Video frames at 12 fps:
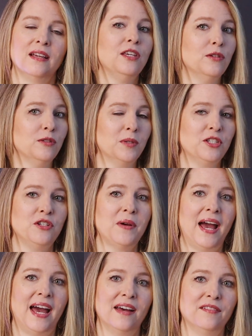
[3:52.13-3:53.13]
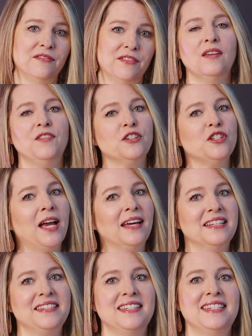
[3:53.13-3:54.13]
Use what you have. If your
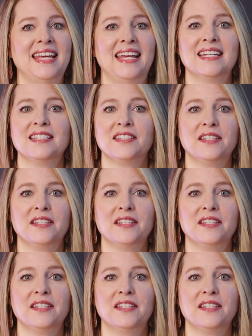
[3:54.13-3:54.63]
child is in dance,